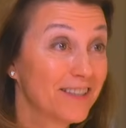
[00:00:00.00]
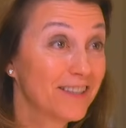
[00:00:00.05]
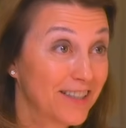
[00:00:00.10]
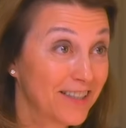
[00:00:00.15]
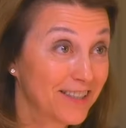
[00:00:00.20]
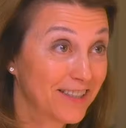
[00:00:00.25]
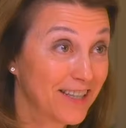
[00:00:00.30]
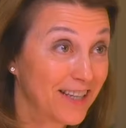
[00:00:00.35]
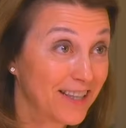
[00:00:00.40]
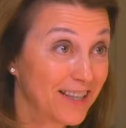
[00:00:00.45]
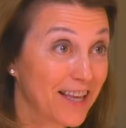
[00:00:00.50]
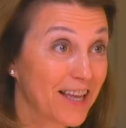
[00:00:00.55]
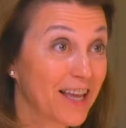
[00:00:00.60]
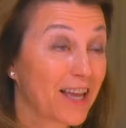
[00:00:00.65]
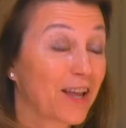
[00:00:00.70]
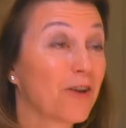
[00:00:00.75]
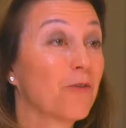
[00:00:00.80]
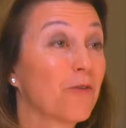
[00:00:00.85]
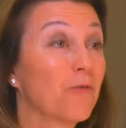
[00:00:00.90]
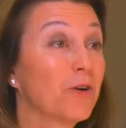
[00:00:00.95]
this is the
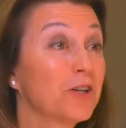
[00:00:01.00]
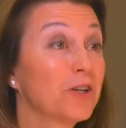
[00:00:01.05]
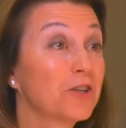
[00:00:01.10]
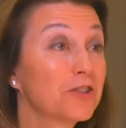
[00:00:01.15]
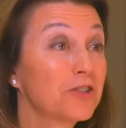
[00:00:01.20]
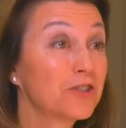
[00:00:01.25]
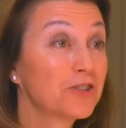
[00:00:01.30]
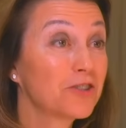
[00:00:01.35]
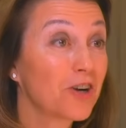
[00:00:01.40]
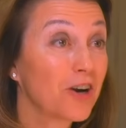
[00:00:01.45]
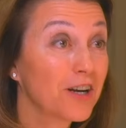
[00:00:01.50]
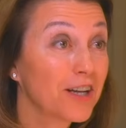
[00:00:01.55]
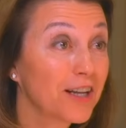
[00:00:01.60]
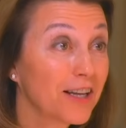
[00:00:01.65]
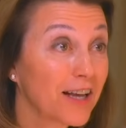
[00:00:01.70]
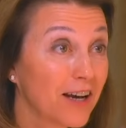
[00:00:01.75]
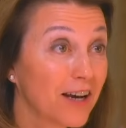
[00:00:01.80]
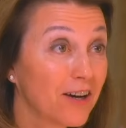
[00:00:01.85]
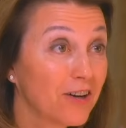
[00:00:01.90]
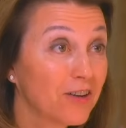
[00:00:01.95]
thing. When you're
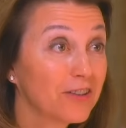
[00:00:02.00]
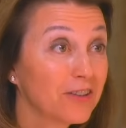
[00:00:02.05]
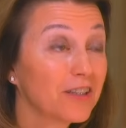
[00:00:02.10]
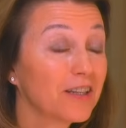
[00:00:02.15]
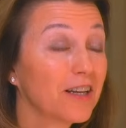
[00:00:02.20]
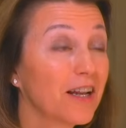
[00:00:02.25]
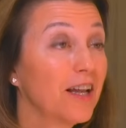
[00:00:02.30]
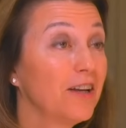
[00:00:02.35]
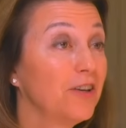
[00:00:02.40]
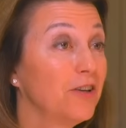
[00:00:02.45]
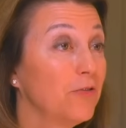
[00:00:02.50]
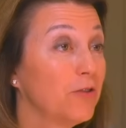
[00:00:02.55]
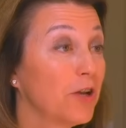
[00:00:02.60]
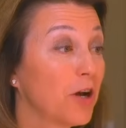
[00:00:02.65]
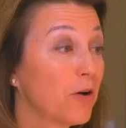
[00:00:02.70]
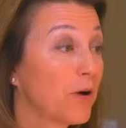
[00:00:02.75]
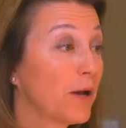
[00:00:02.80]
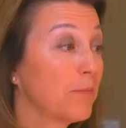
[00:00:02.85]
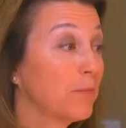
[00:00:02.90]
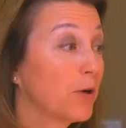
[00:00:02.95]
starting out and you
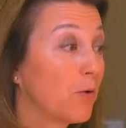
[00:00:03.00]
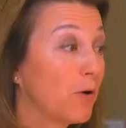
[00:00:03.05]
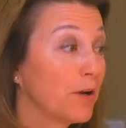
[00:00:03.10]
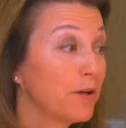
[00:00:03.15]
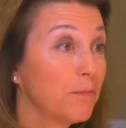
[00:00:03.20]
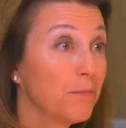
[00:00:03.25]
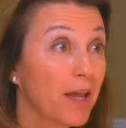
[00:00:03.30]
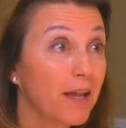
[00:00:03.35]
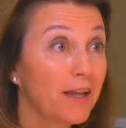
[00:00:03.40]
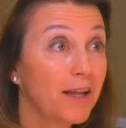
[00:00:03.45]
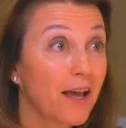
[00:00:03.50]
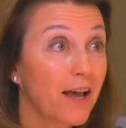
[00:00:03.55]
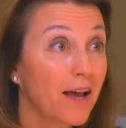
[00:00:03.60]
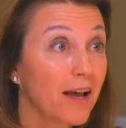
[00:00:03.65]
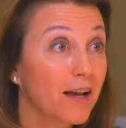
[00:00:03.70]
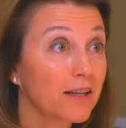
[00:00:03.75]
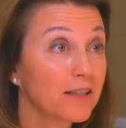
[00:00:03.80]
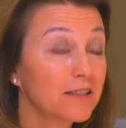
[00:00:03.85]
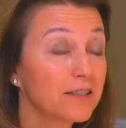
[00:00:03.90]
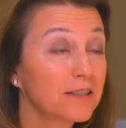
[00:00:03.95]
know I'm going to make
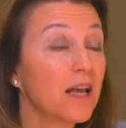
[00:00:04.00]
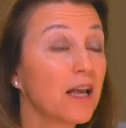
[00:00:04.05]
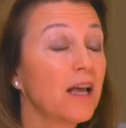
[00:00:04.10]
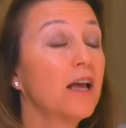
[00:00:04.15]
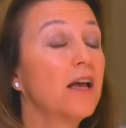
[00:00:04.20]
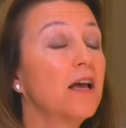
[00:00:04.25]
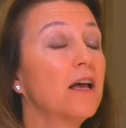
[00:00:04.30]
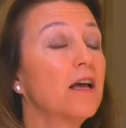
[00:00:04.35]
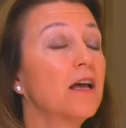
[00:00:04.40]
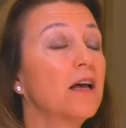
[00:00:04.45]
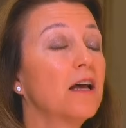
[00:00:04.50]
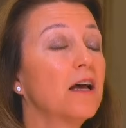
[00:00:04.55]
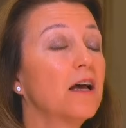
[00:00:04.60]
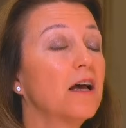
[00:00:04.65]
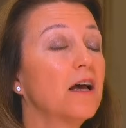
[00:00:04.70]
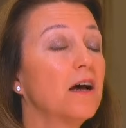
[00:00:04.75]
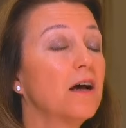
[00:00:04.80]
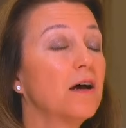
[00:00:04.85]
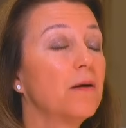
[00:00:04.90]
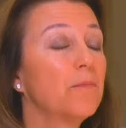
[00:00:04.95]
X,
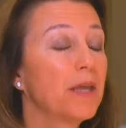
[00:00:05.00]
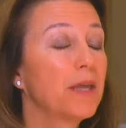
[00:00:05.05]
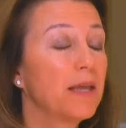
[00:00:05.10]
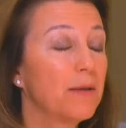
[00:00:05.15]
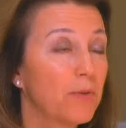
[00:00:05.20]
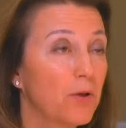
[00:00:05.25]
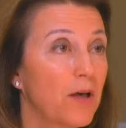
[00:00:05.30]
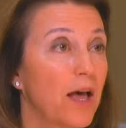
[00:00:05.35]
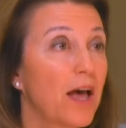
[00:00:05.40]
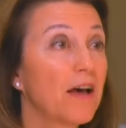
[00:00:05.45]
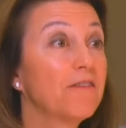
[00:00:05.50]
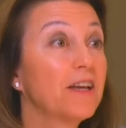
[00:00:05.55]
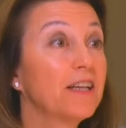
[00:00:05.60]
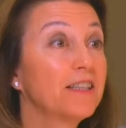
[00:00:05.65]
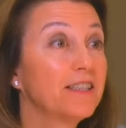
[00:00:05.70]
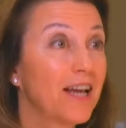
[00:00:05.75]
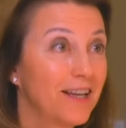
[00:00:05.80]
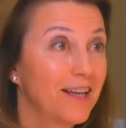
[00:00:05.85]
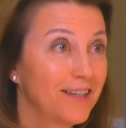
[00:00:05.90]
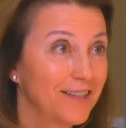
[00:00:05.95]
people have a
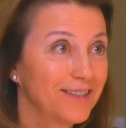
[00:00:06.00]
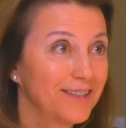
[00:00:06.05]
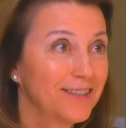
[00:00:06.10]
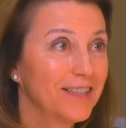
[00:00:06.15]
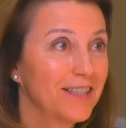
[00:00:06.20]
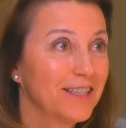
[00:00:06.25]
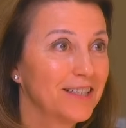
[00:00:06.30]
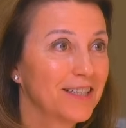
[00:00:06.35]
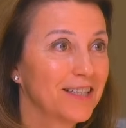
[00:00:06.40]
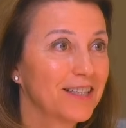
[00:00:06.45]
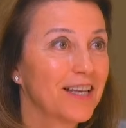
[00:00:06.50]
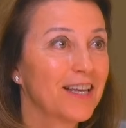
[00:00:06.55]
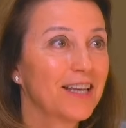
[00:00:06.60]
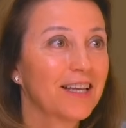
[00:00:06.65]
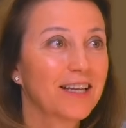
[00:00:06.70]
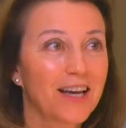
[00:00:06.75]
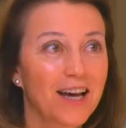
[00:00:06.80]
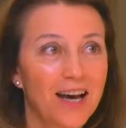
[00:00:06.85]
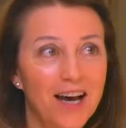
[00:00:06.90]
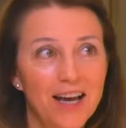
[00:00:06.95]
tendency to
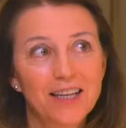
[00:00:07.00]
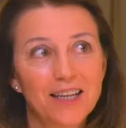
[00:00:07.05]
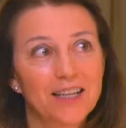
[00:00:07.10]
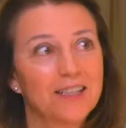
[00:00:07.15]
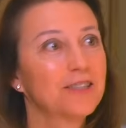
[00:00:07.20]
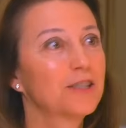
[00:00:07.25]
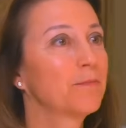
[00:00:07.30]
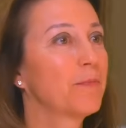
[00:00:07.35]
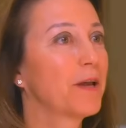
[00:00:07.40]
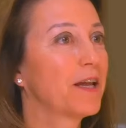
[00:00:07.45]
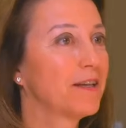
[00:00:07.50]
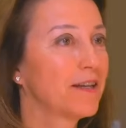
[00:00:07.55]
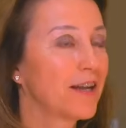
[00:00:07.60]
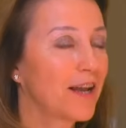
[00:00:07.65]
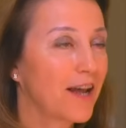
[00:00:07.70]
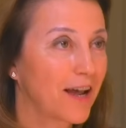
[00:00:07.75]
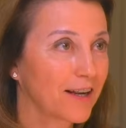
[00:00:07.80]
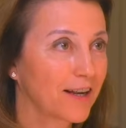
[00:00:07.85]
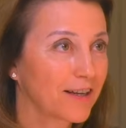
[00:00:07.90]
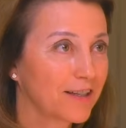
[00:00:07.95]
think I can spend
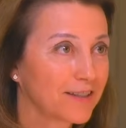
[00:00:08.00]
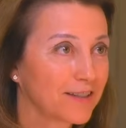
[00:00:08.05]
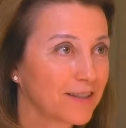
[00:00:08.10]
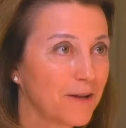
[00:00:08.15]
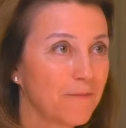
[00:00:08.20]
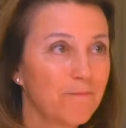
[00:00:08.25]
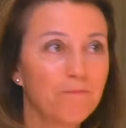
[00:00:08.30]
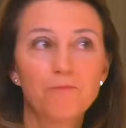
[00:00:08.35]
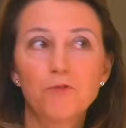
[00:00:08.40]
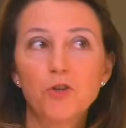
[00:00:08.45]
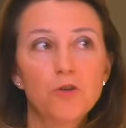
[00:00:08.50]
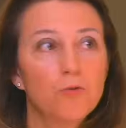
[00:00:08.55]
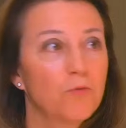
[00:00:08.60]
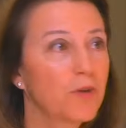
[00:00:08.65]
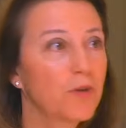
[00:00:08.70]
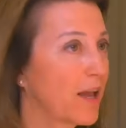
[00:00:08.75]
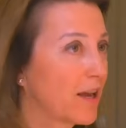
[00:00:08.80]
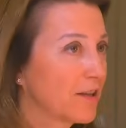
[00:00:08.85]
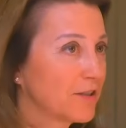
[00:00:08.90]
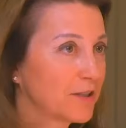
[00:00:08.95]
X. You
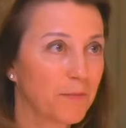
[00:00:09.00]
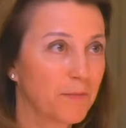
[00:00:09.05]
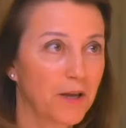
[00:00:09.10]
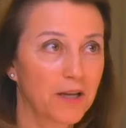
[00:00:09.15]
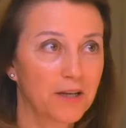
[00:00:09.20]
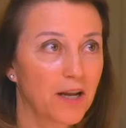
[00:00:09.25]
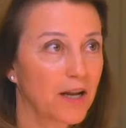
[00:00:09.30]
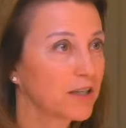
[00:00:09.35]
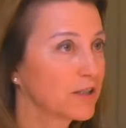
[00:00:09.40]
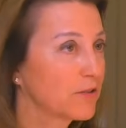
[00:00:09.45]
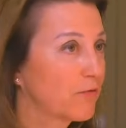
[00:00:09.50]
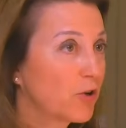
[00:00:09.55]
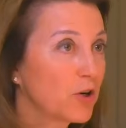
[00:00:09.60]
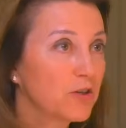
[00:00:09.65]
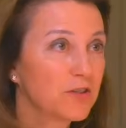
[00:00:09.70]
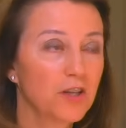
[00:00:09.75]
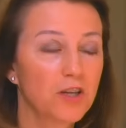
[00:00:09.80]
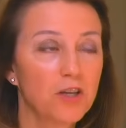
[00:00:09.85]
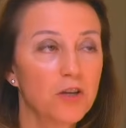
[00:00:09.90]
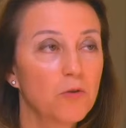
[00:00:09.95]
can't spend X.
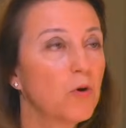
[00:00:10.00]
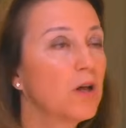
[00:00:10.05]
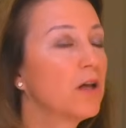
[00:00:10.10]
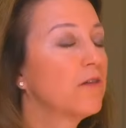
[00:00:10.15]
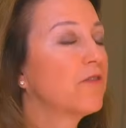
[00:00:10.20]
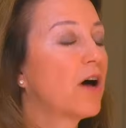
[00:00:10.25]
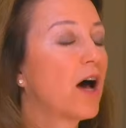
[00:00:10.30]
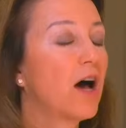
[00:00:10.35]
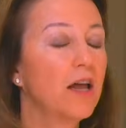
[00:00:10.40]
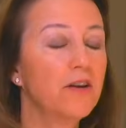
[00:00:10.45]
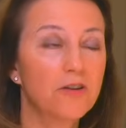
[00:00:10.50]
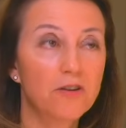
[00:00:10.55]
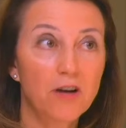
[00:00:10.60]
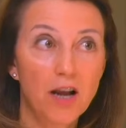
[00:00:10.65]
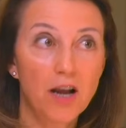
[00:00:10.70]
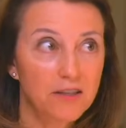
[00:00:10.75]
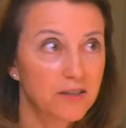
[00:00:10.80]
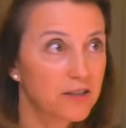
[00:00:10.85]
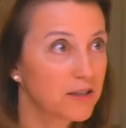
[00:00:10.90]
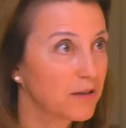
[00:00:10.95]
Firstly, you will have
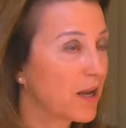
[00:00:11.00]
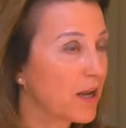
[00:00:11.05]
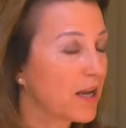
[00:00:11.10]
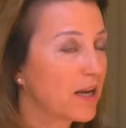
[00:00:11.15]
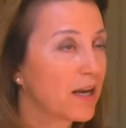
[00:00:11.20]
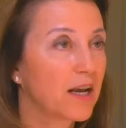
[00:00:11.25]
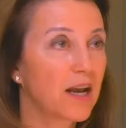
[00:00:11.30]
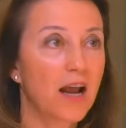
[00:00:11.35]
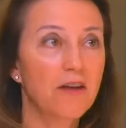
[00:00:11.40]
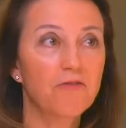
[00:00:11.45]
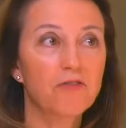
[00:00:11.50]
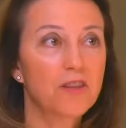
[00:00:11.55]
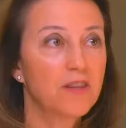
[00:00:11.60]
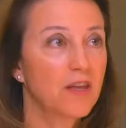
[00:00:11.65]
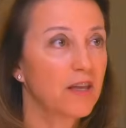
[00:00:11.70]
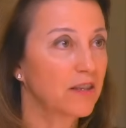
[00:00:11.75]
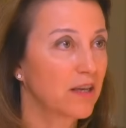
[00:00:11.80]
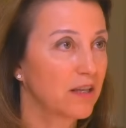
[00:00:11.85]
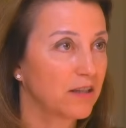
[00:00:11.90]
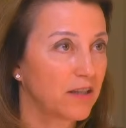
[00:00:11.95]
underestimated
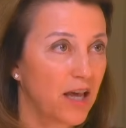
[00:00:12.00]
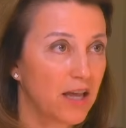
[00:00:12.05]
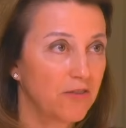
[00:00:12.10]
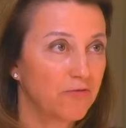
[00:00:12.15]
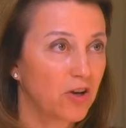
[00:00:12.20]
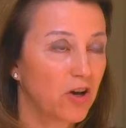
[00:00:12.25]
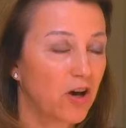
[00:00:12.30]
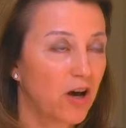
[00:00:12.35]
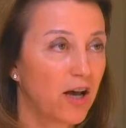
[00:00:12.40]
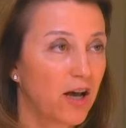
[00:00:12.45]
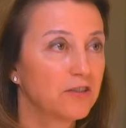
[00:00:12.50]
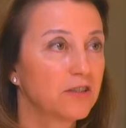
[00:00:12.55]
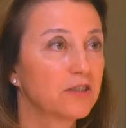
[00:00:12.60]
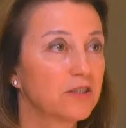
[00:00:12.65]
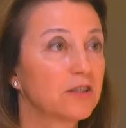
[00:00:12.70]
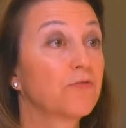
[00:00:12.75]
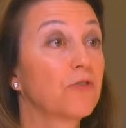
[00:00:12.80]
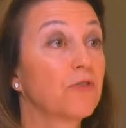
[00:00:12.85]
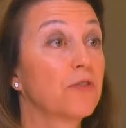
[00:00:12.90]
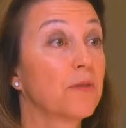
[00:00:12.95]
everything that life
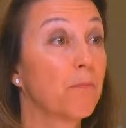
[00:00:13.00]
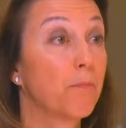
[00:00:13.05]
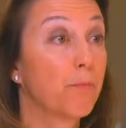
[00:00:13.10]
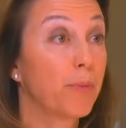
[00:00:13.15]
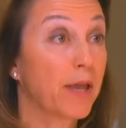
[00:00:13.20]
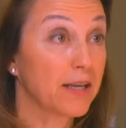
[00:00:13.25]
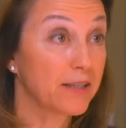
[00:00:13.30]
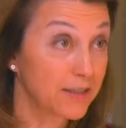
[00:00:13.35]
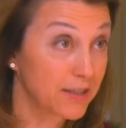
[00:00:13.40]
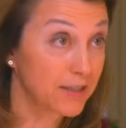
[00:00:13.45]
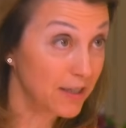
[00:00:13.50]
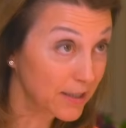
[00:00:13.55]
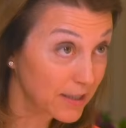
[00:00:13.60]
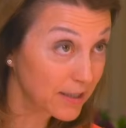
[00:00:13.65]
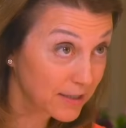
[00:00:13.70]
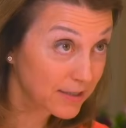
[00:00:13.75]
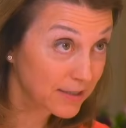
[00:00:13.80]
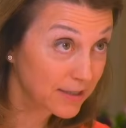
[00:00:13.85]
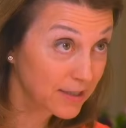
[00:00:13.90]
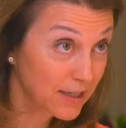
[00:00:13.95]
costs for the
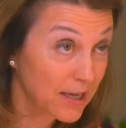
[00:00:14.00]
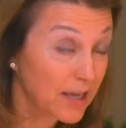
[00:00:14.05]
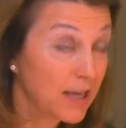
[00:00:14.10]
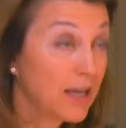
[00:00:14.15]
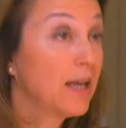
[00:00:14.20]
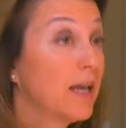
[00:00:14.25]
basics,